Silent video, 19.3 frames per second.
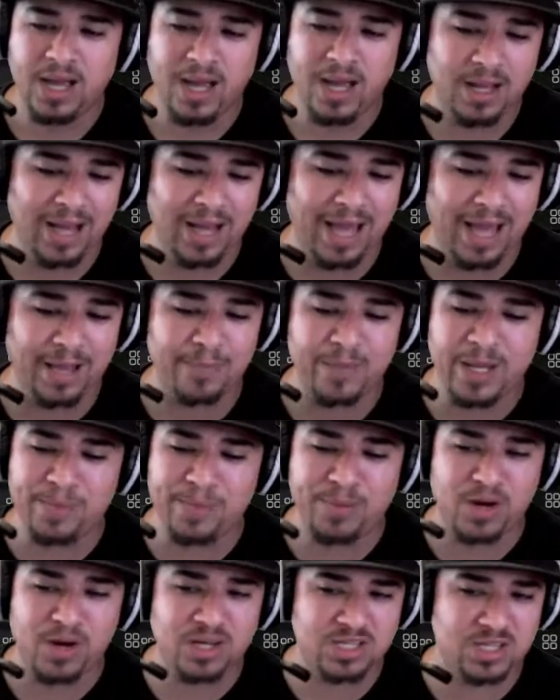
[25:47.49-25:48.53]
like me
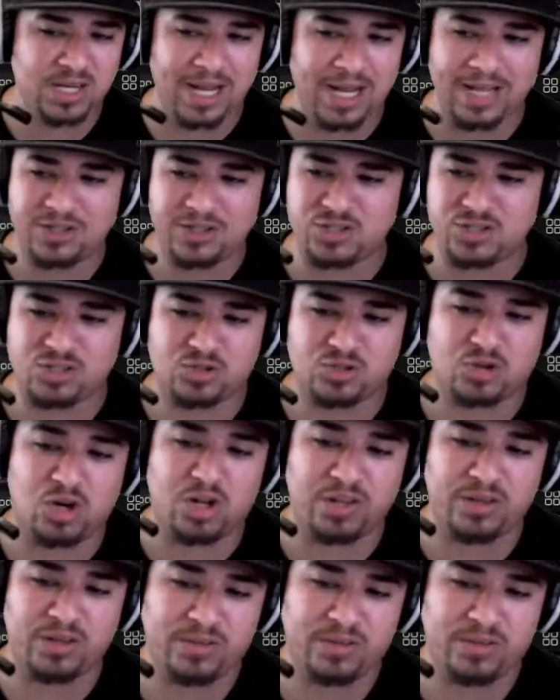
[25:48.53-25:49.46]
personally, I draw